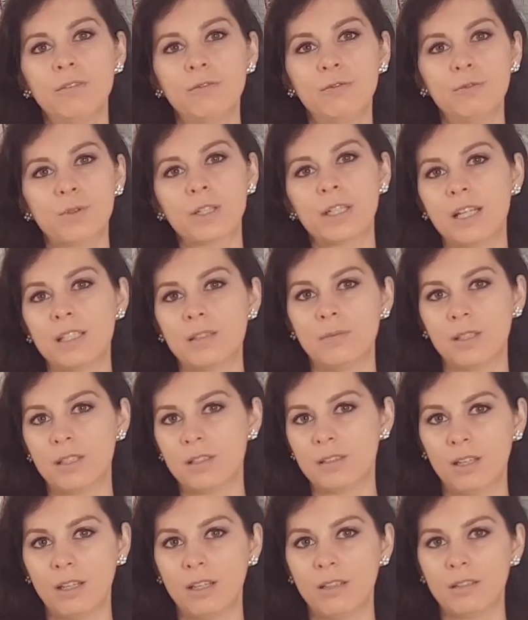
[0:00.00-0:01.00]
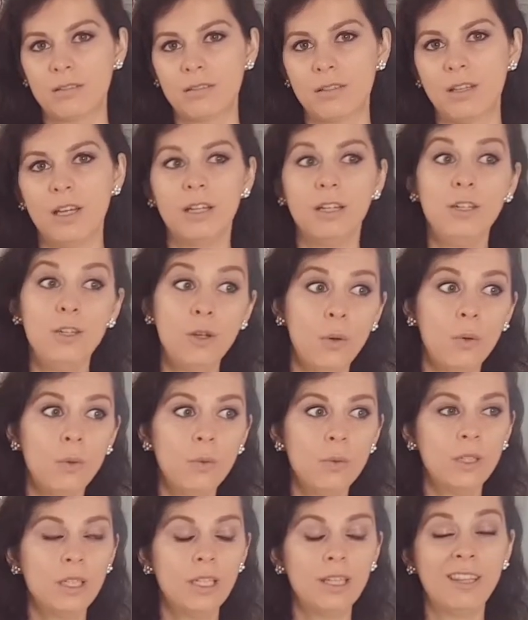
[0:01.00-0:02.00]
orgasmic states. No,
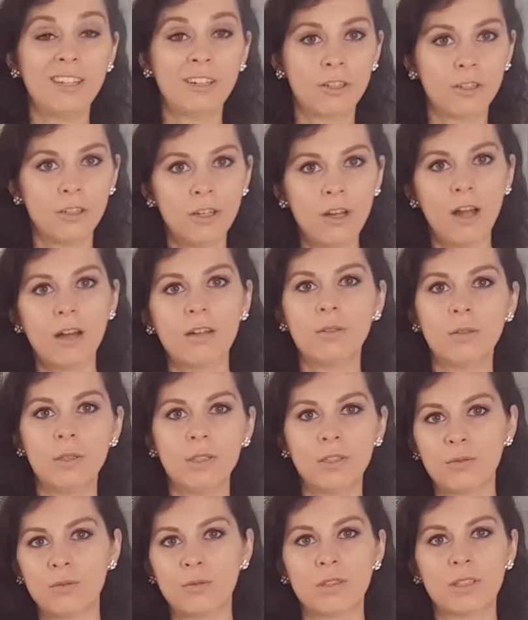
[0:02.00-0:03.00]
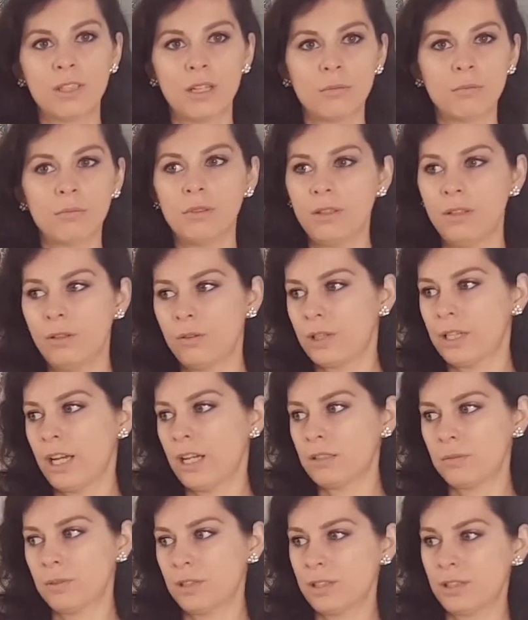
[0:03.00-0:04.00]
they're not going to resemble the
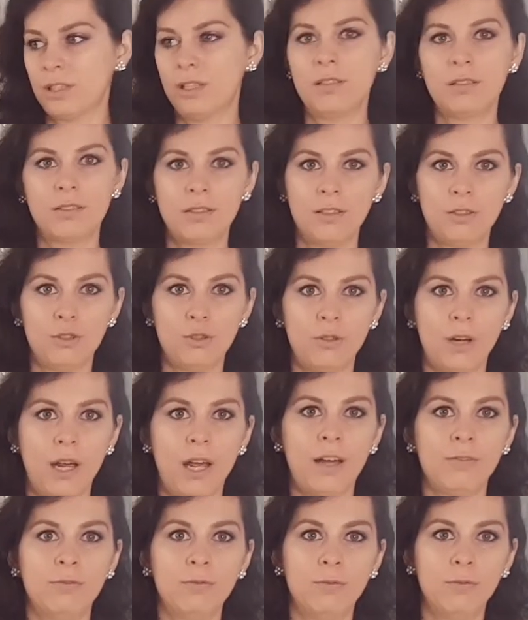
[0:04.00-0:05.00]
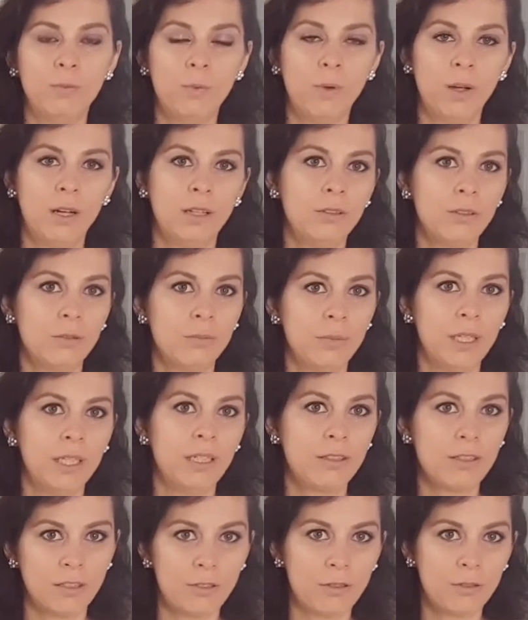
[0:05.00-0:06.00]
orgasmic states that you have while you're being
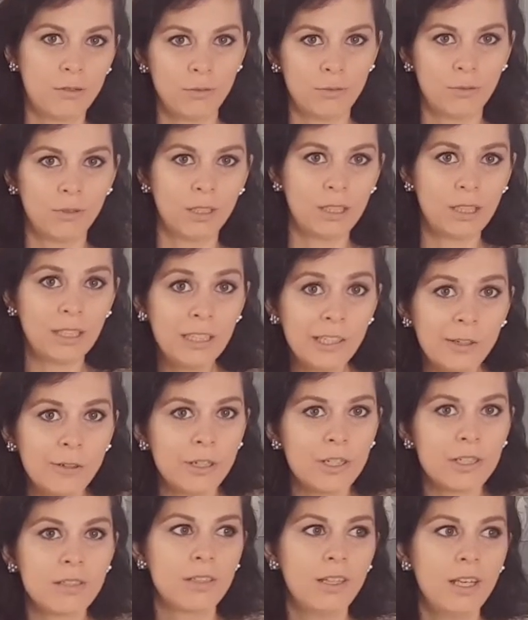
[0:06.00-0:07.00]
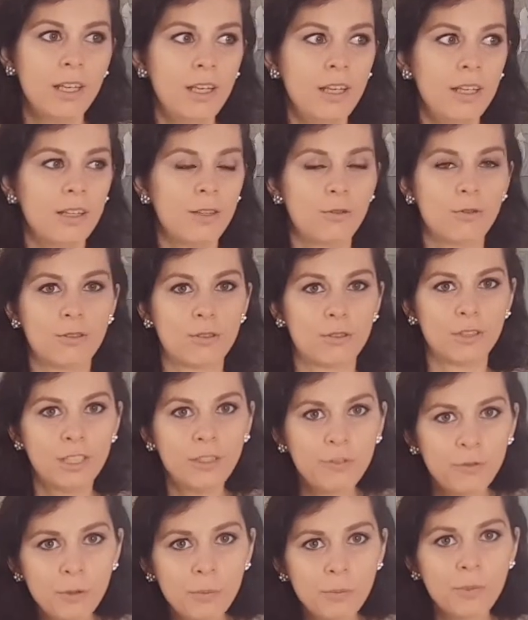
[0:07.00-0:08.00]
touched through the clitoris. Those are
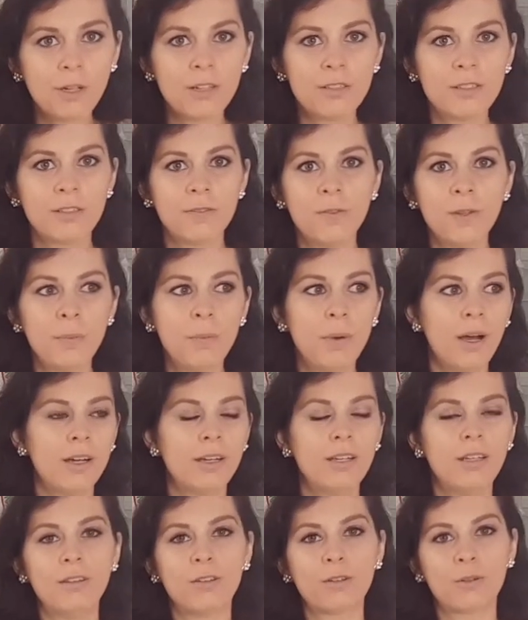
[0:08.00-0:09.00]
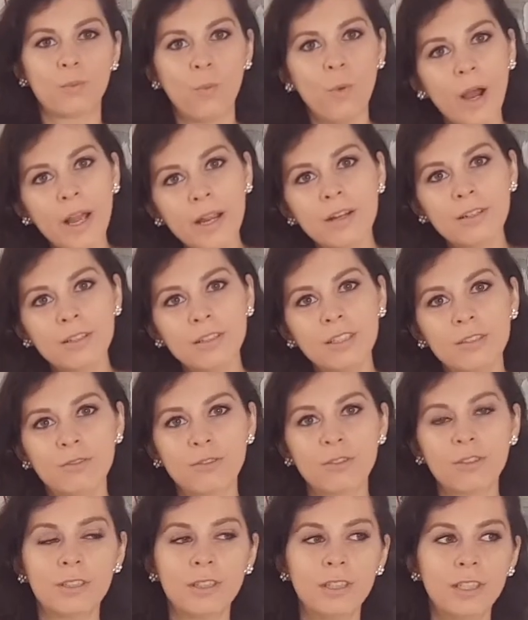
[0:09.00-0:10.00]
different parts of the body, they're wired
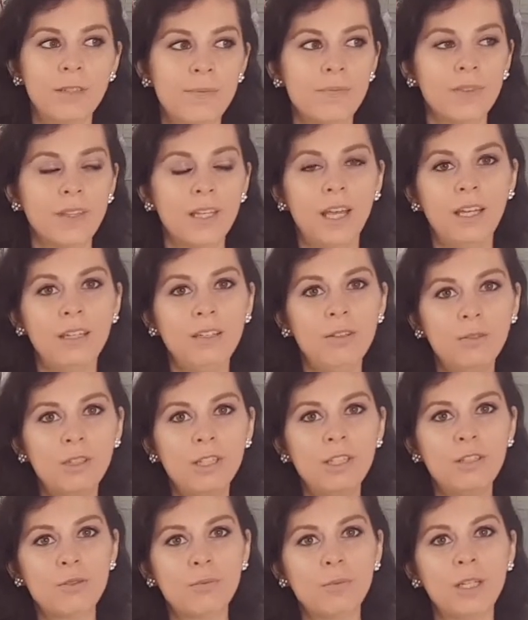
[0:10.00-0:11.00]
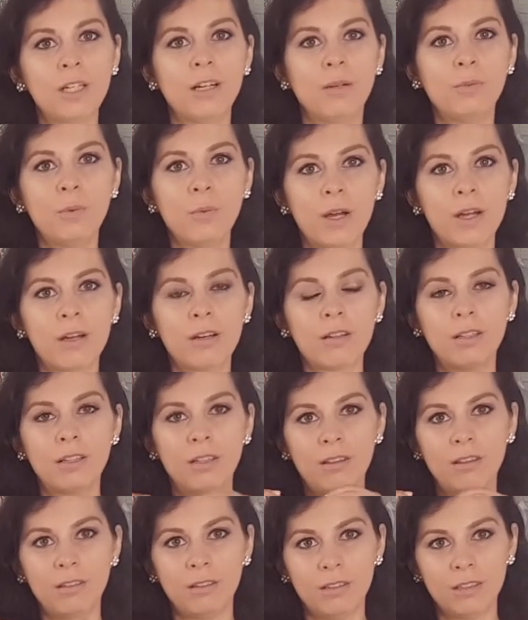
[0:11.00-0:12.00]
differently, and you need to become aware
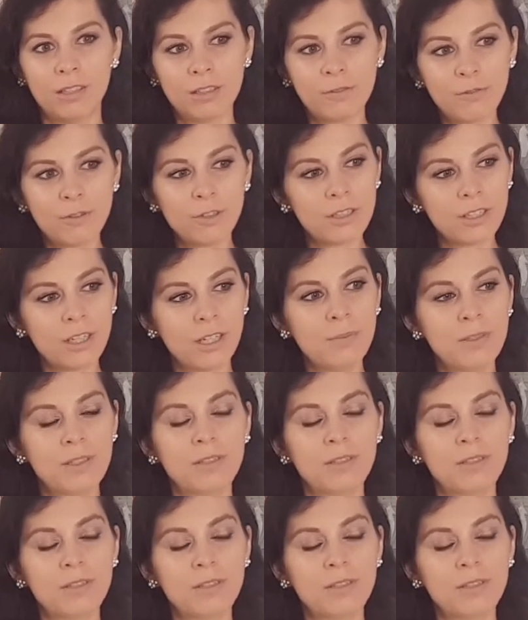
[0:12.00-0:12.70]
that the different types of